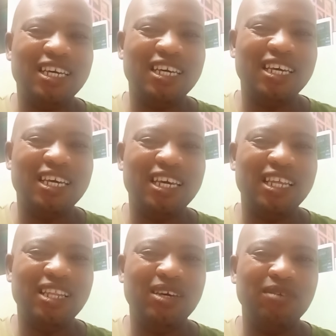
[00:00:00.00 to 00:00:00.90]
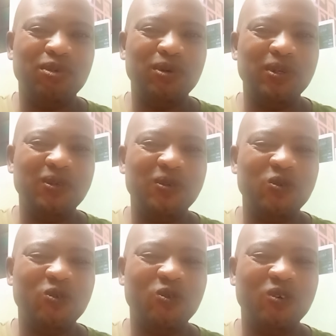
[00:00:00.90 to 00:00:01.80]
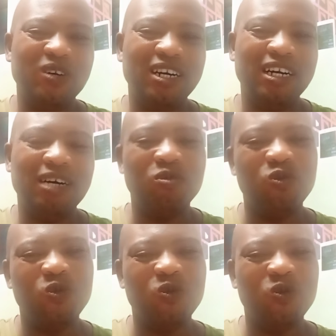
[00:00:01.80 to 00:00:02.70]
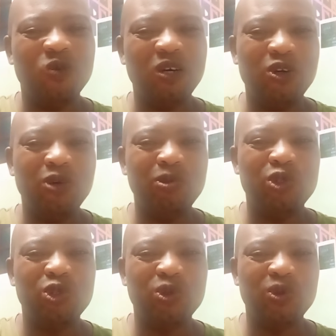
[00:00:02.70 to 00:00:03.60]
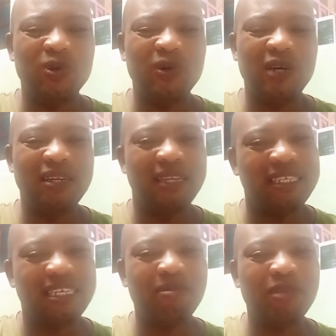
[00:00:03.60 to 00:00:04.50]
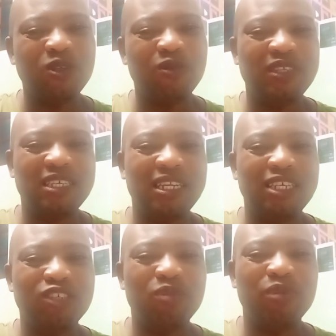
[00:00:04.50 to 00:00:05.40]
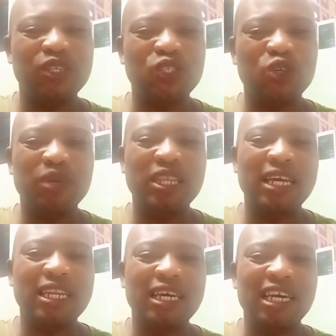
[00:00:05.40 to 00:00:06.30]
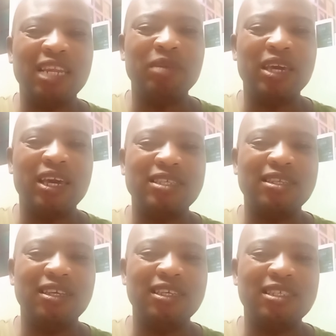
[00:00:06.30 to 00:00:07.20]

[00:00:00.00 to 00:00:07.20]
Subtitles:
Hello, everyone. Um, Welcome to another segment of intellectual brainstorming and academic excellence.